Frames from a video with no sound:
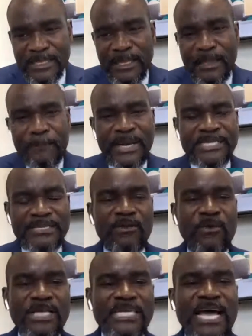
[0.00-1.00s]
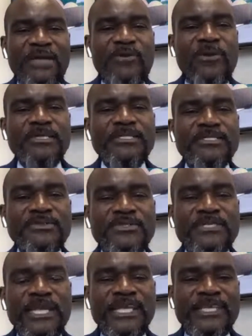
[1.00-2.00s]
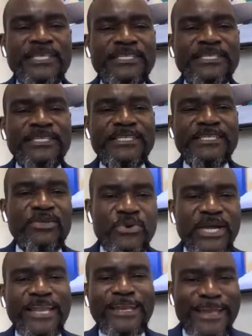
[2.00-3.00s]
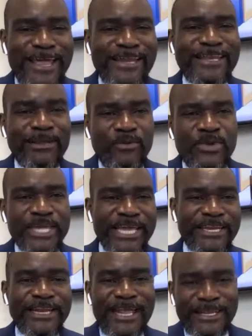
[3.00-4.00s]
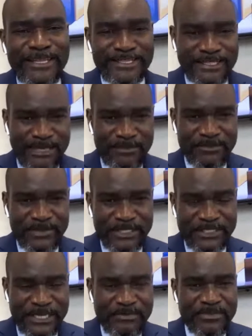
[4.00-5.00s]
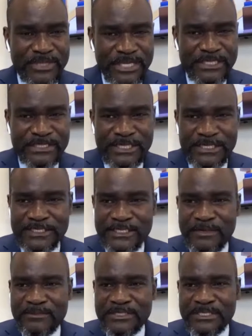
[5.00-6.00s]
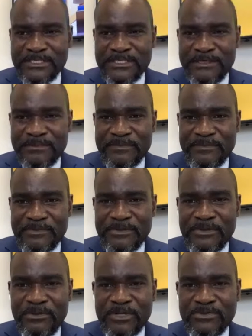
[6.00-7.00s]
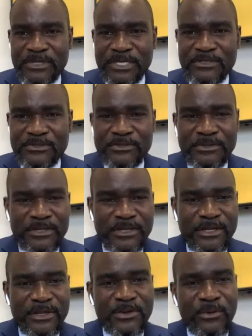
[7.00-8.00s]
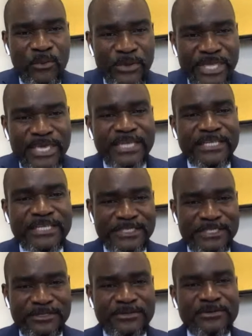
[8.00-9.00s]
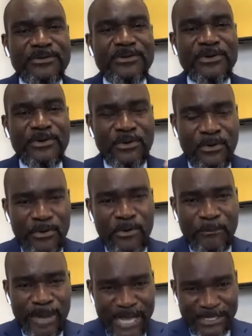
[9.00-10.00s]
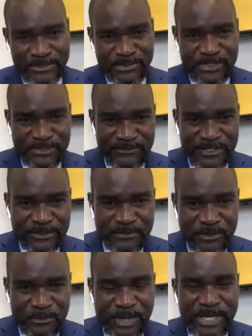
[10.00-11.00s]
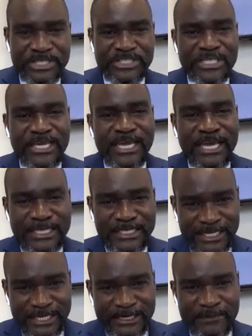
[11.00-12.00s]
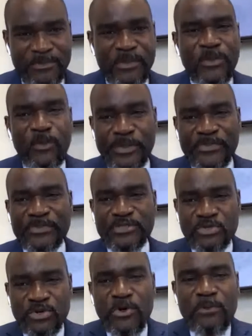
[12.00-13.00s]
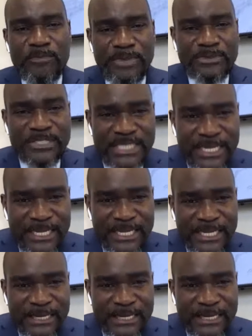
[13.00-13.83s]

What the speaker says: But what I want to say is, we can learn the same things and the same system. You know what we can do? We can still go back to his Facebook page and tell him, withdraw Bill 10.